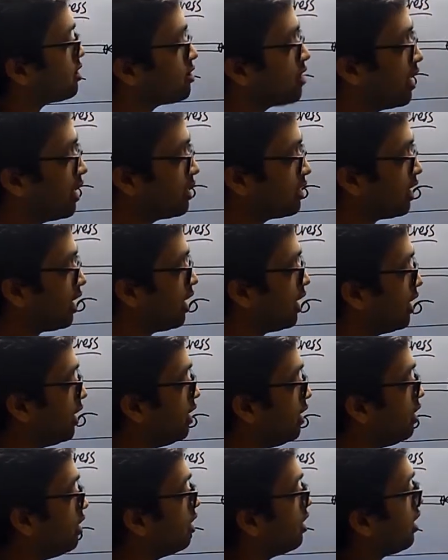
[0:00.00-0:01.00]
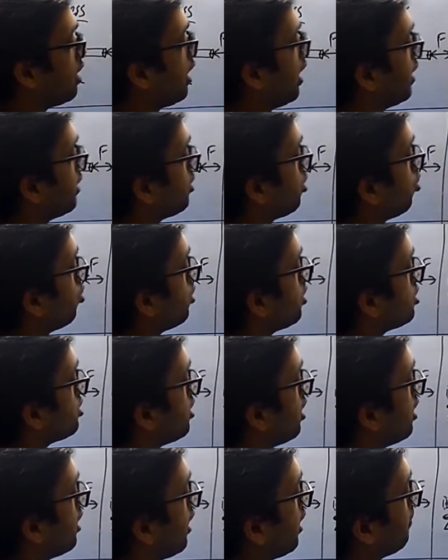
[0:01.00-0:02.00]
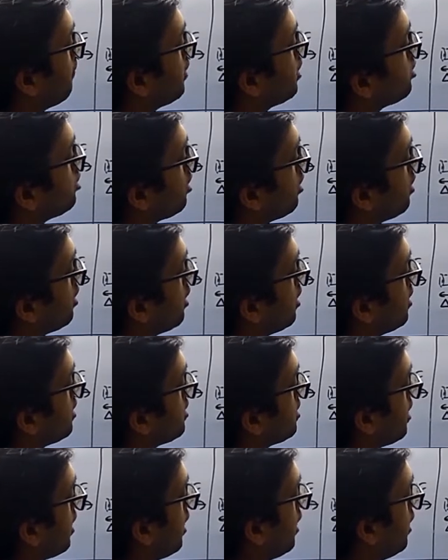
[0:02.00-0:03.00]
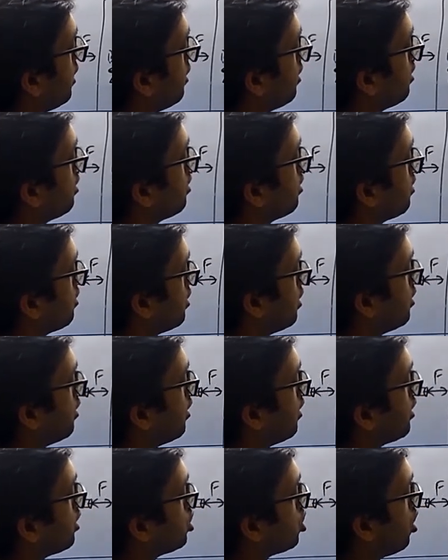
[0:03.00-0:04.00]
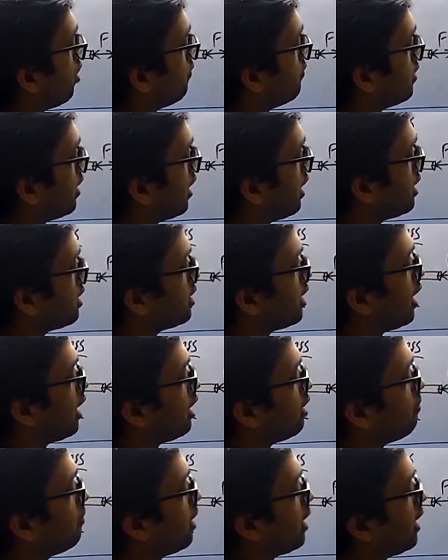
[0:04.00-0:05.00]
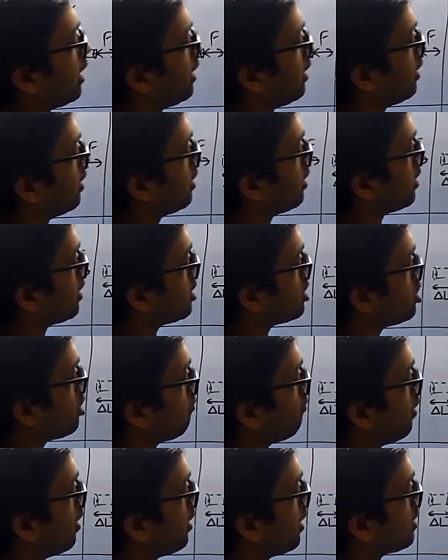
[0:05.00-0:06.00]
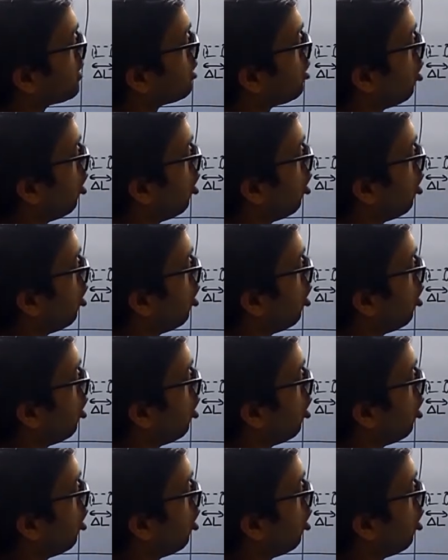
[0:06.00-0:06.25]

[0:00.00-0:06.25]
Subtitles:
is delta L and the original dimension is L. Then the ratio of delta L by L is defined as